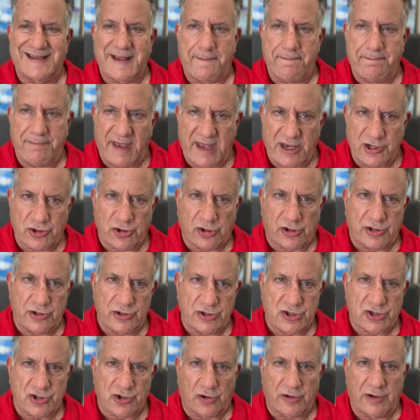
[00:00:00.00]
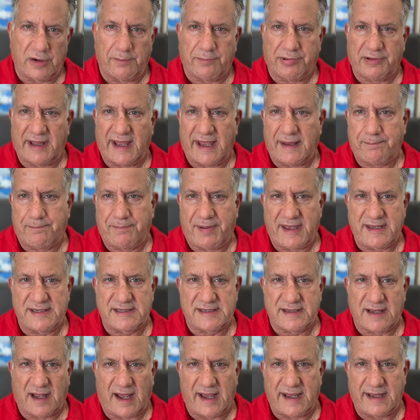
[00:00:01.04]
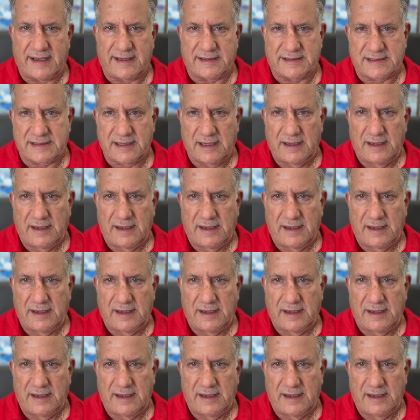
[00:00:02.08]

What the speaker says: major concern in plant-based diets.